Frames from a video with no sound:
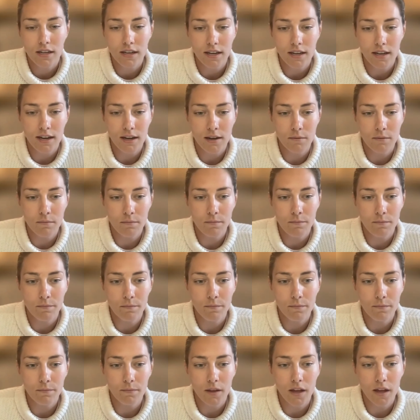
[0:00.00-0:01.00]
And
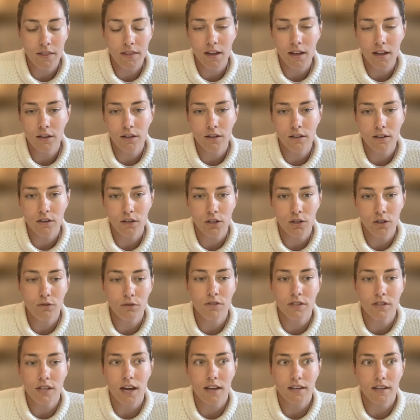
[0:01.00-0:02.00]
then
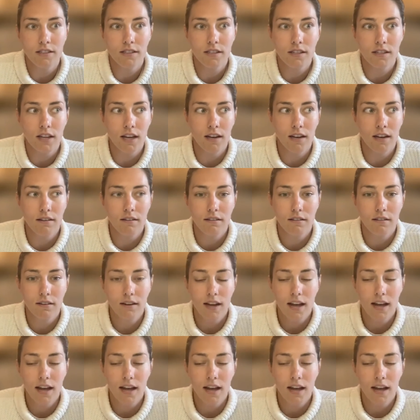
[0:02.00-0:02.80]
use that to then